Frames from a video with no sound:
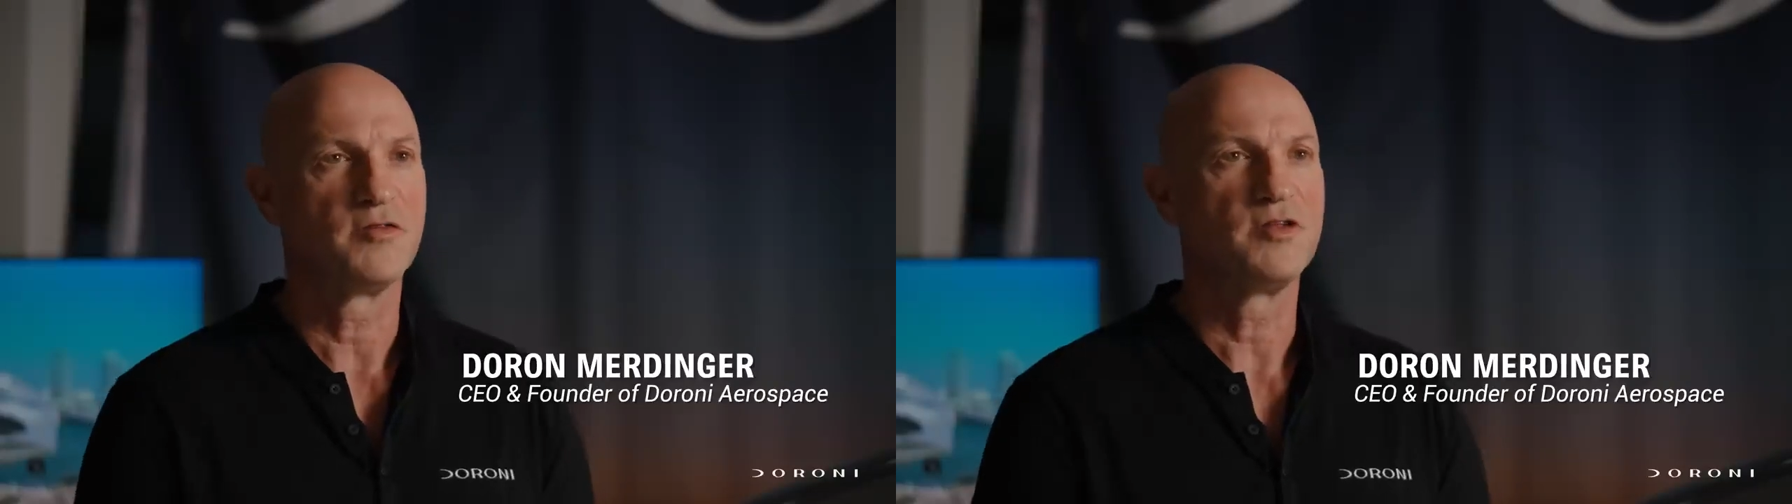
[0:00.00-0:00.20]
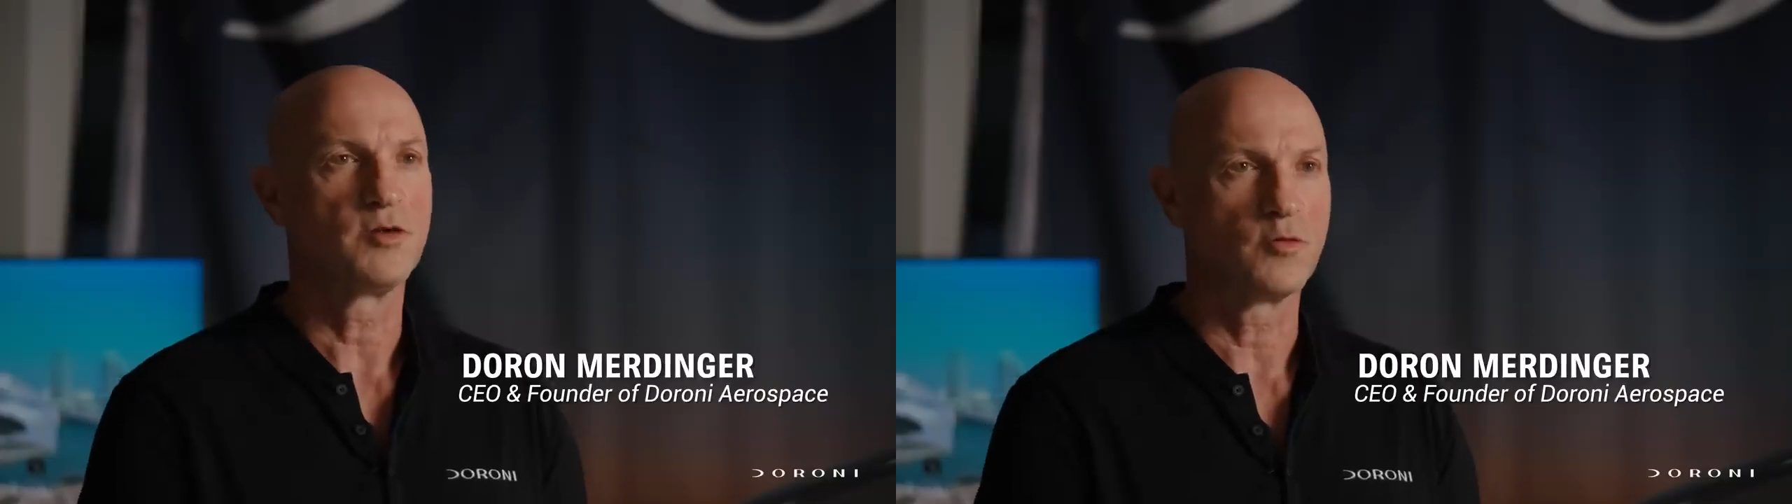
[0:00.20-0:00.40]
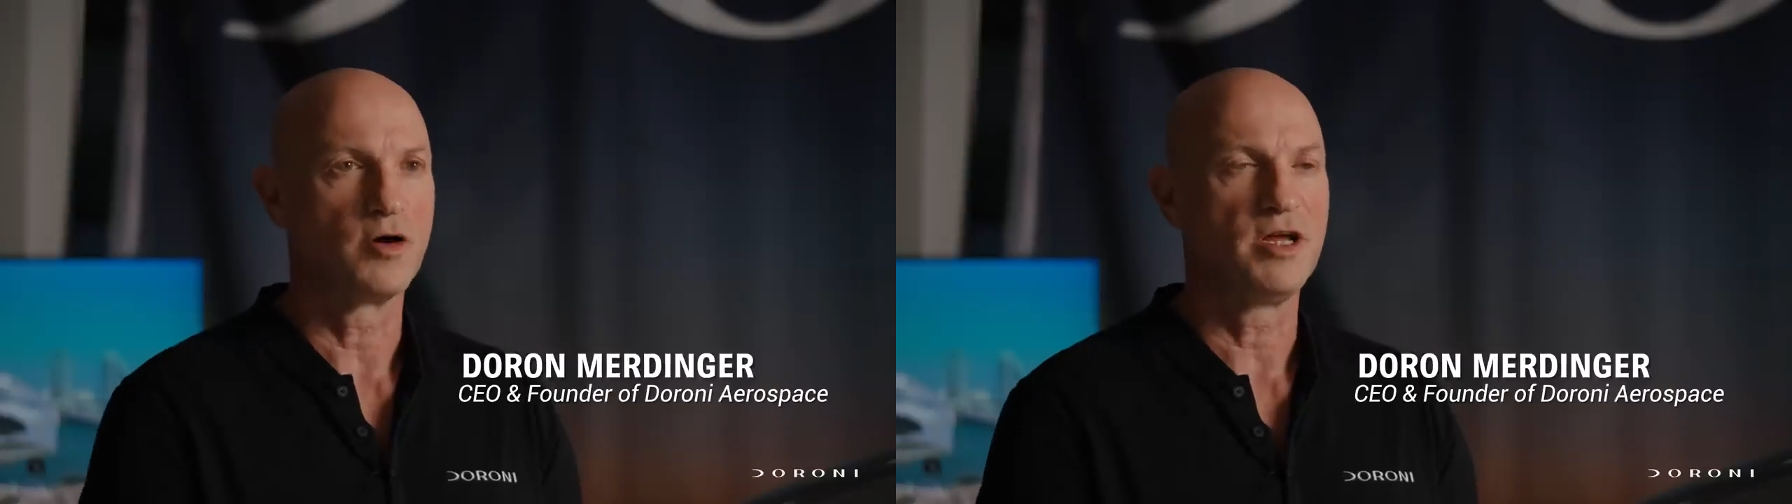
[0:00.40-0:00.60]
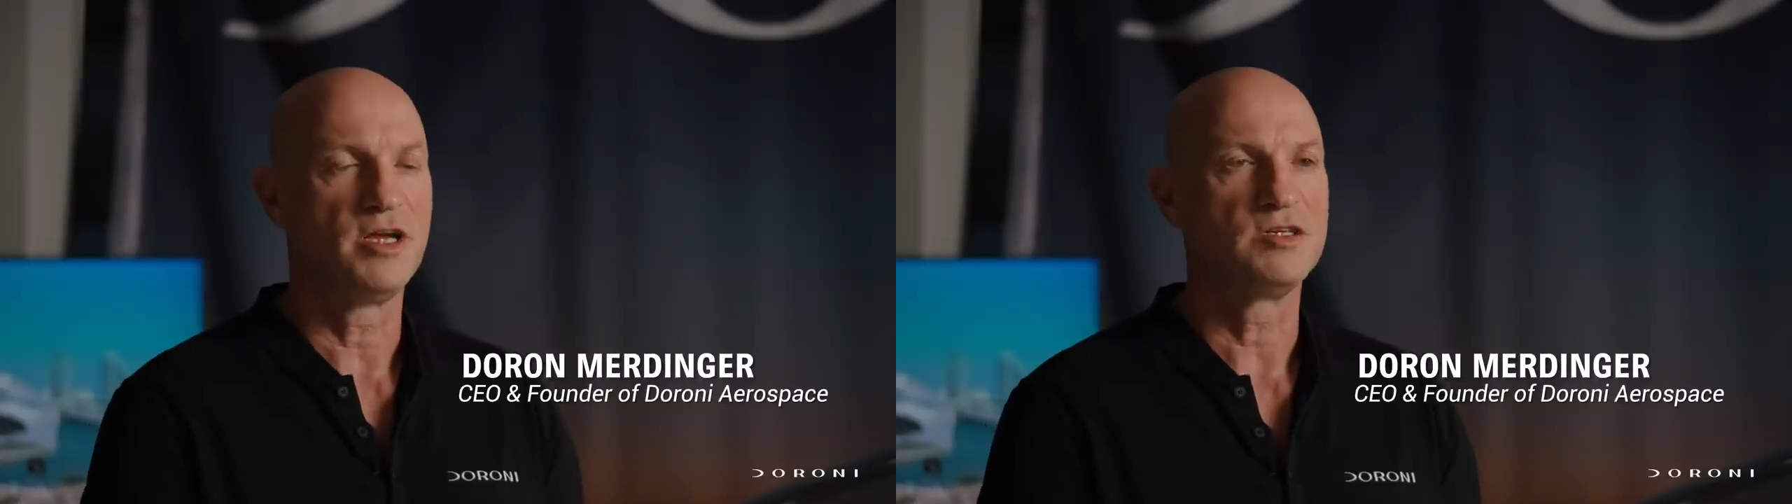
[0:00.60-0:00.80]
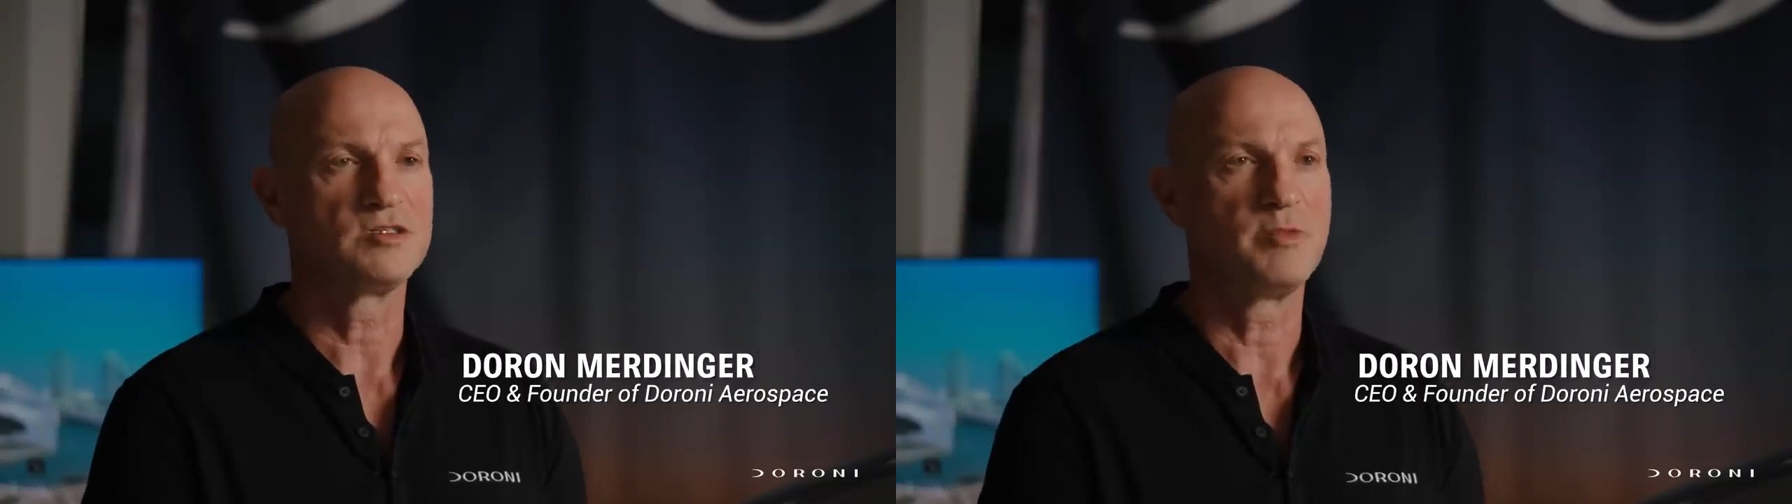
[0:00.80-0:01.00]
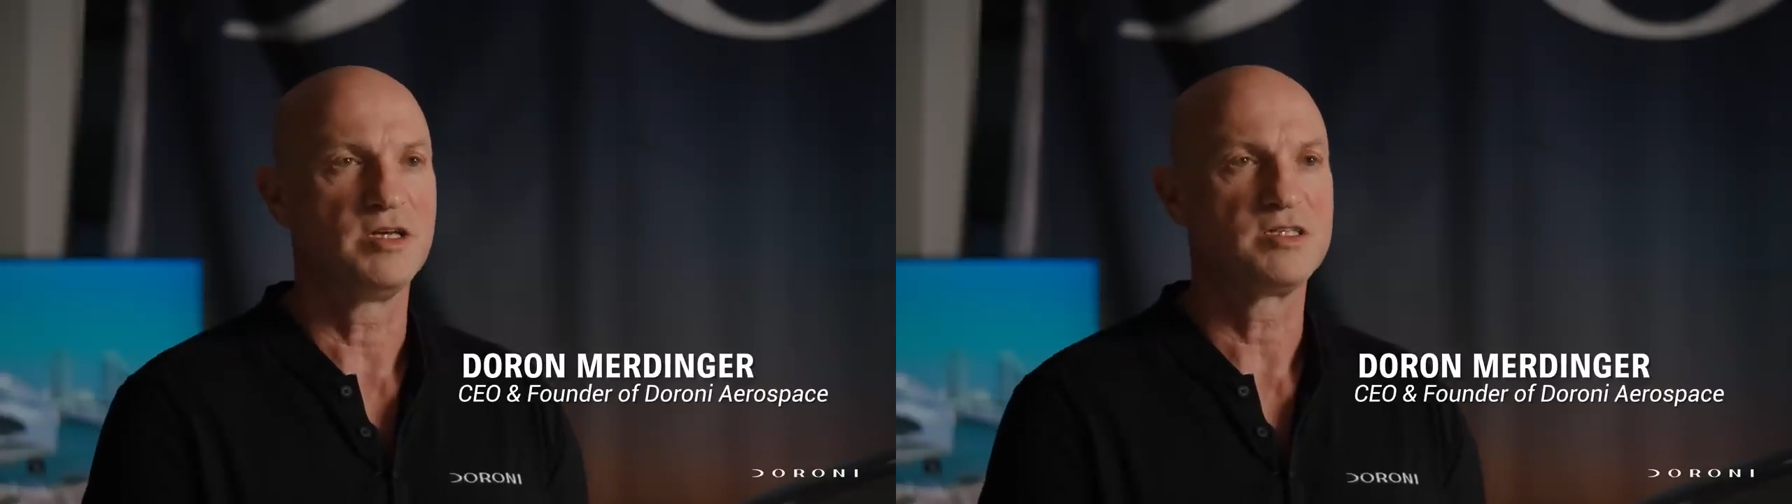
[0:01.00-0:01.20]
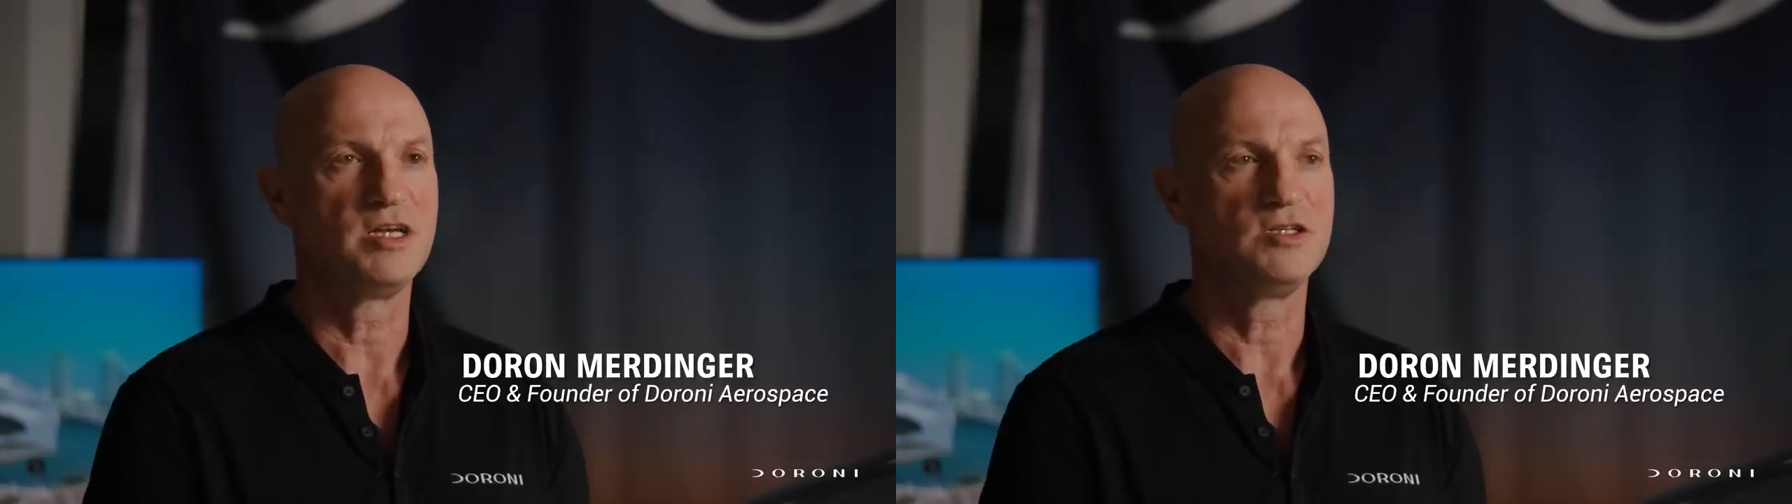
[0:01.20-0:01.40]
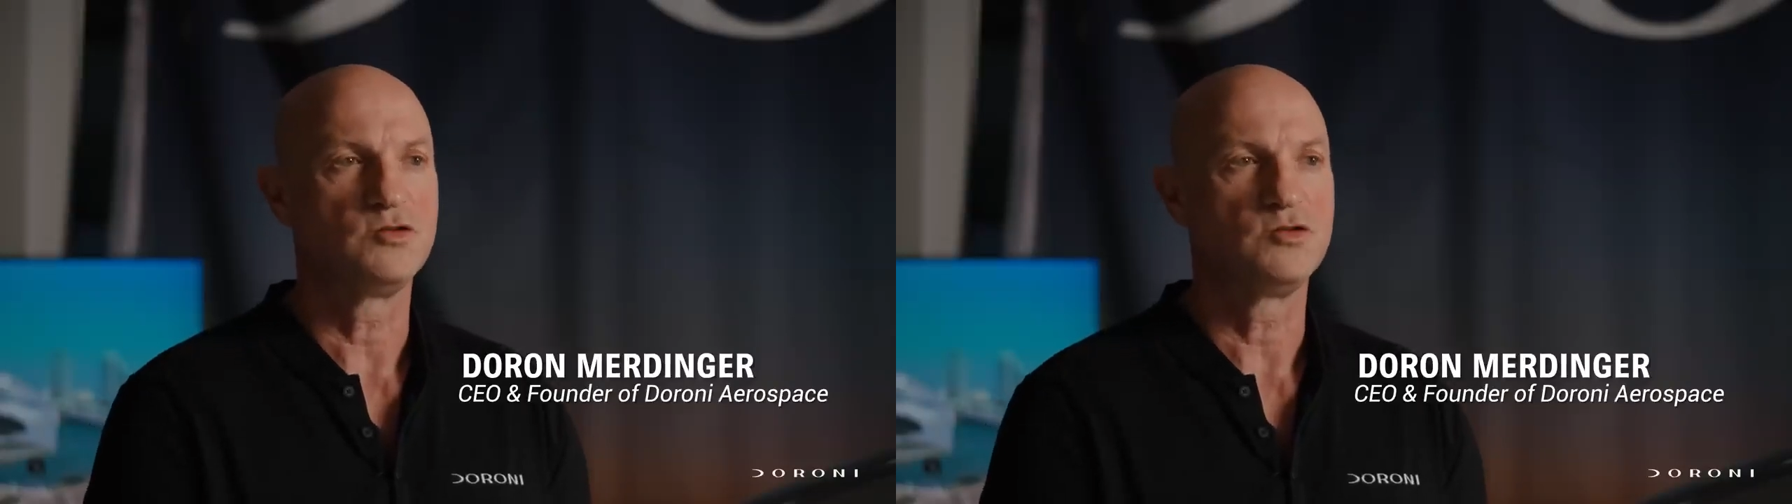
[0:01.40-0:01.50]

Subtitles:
of the Doroni is basically